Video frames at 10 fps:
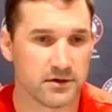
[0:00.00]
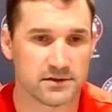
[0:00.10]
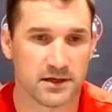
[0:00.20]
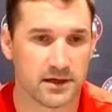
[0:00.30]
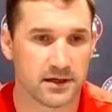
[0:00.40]
to
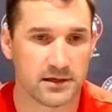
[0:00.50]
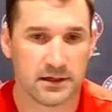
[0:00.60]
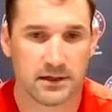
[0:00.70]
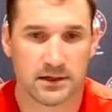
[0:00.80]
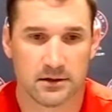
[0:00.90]
say,
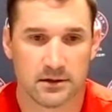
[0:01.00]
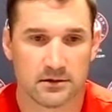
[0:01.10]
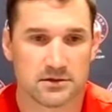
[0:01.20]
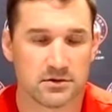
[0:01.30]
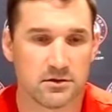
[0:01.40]

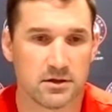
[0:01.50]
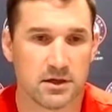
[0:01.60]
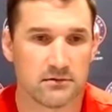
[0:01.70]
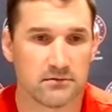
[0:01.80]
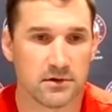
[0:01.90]
until you
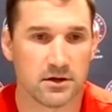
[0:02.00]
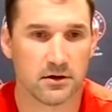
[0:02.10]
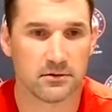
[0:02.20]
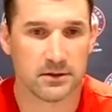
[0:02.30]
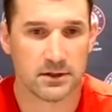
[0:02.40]
get, you
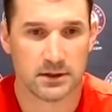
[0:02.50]
know,